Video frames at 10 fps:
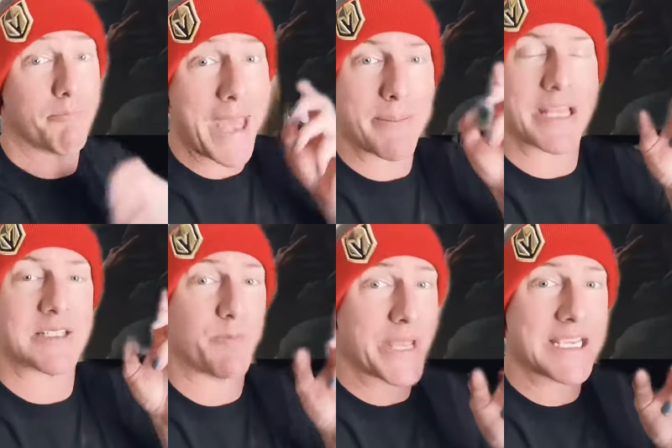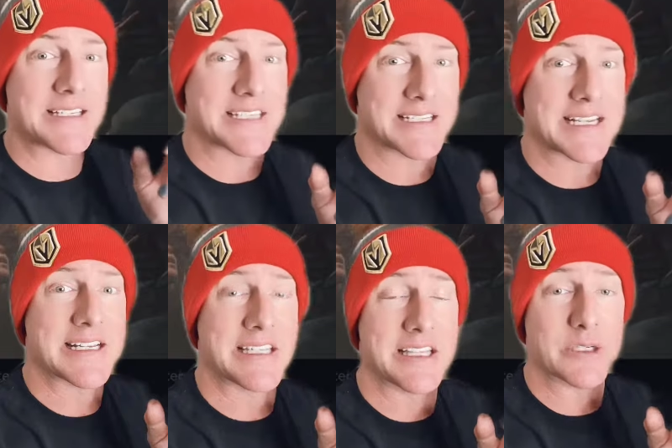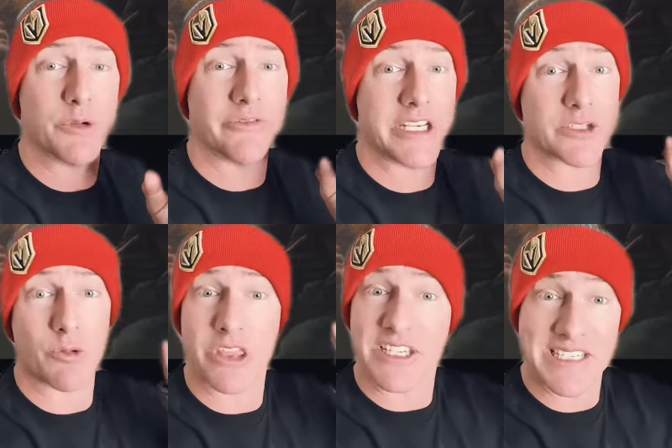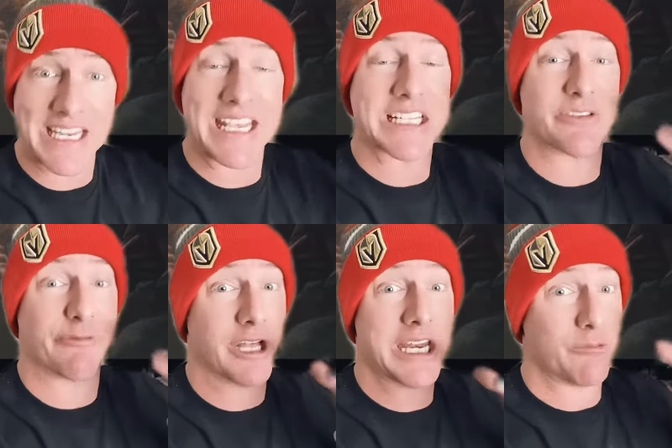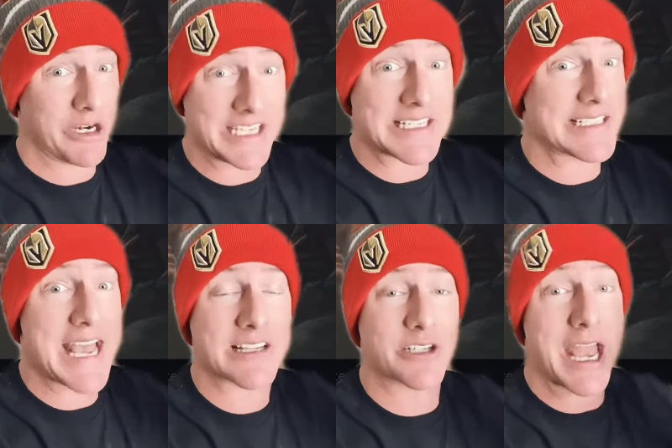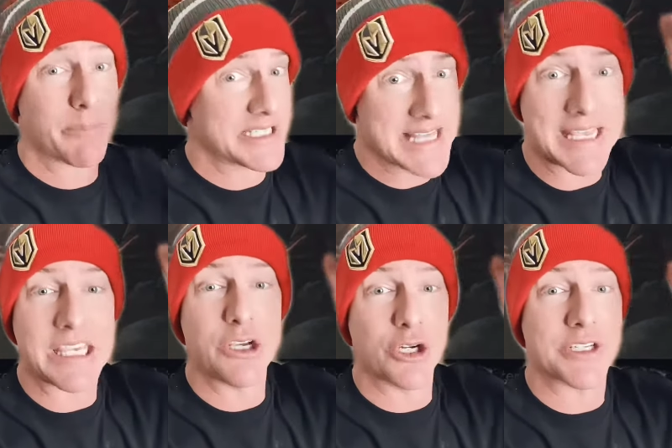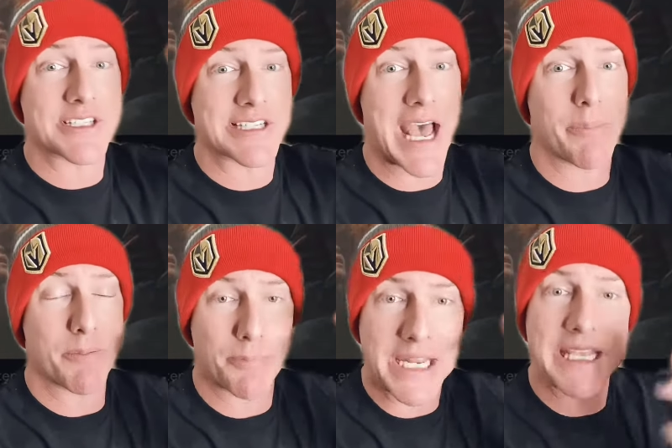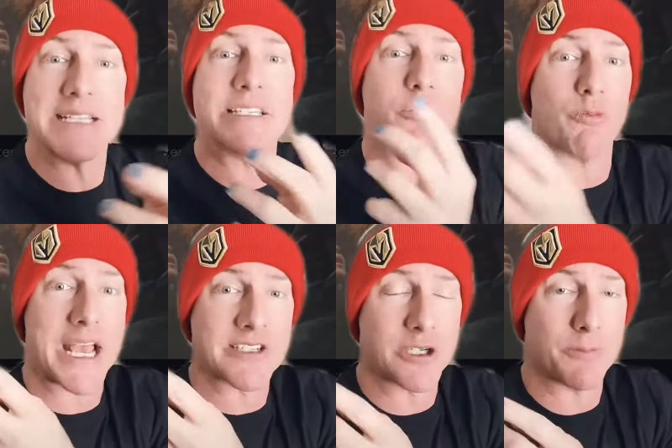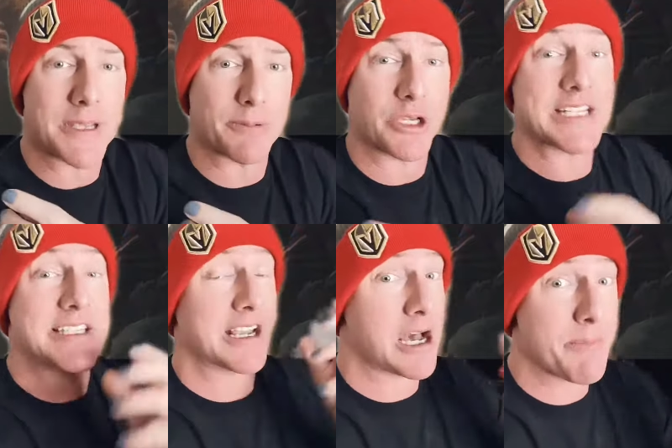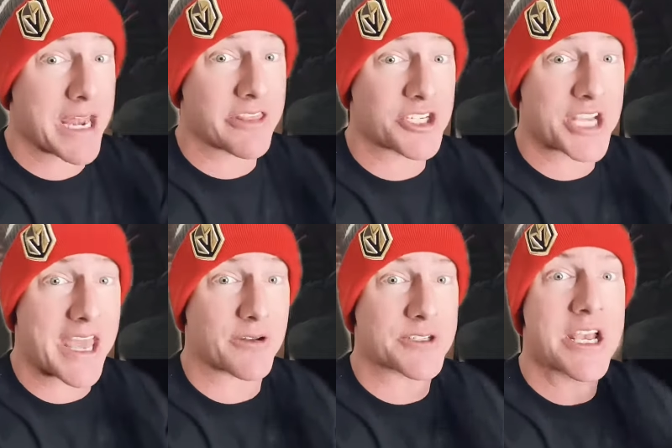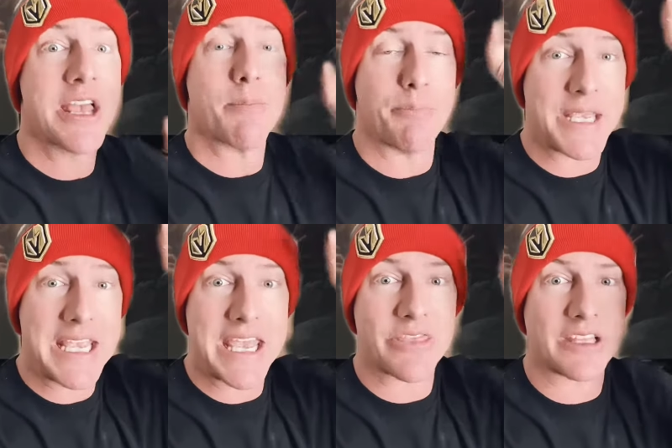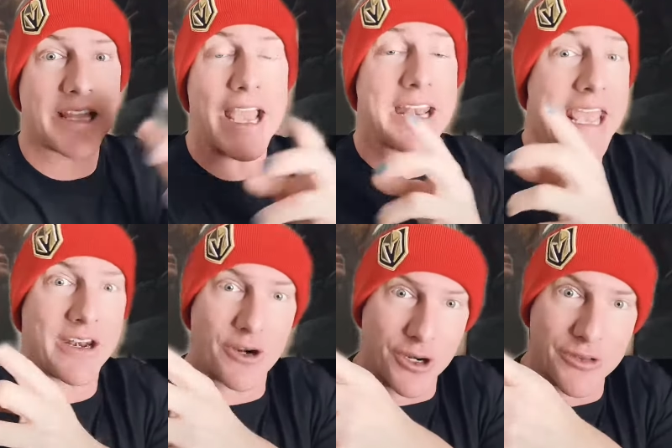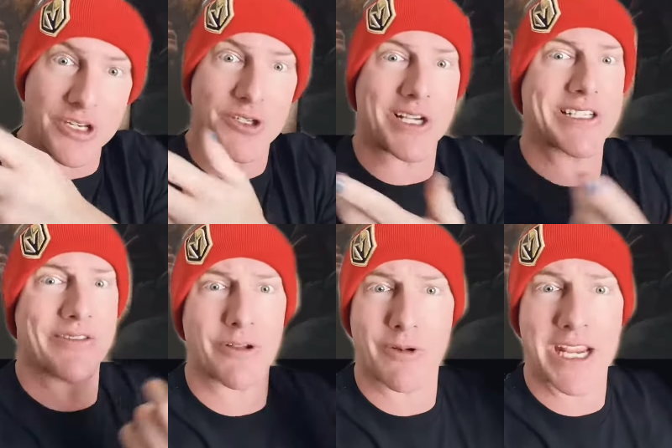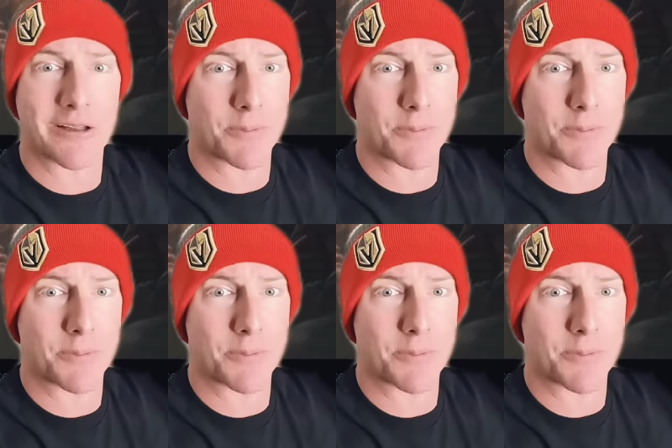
Batman's biggest success in this movie is when the city gets flooded, when a disaster happens that he couldn't stop, but he gets to rescue people. He gets to come out of the shadows, be in the light, and earn the trust of the regular